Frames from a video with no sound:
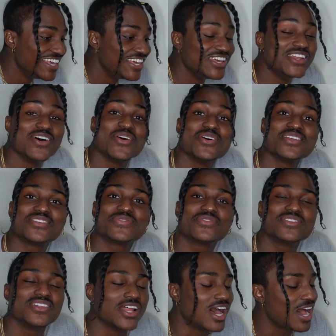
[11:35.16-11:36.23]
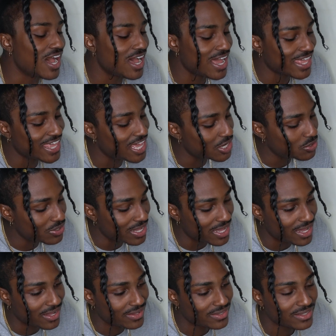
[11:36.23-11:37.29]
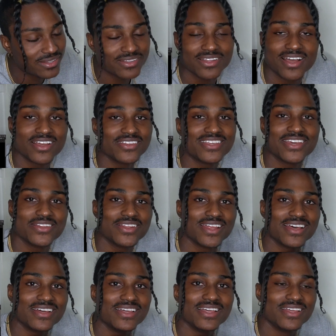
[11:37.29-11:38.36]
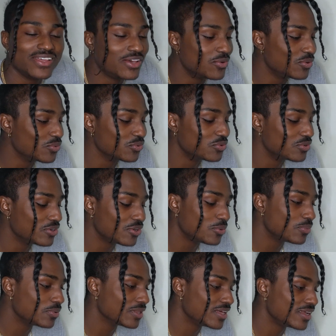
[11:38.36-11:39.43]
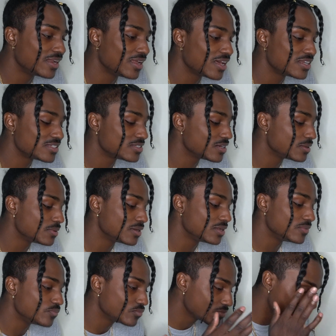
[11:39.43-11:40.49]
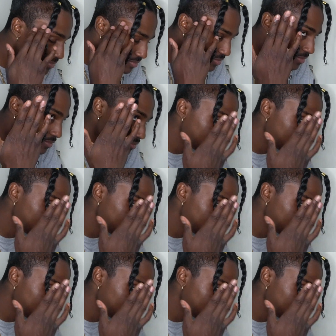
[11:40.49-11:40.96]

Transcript: you know it's Nah, I can't do that. Nah, you can't do that. It, it would ruin the whole plan. I just thought about it. what is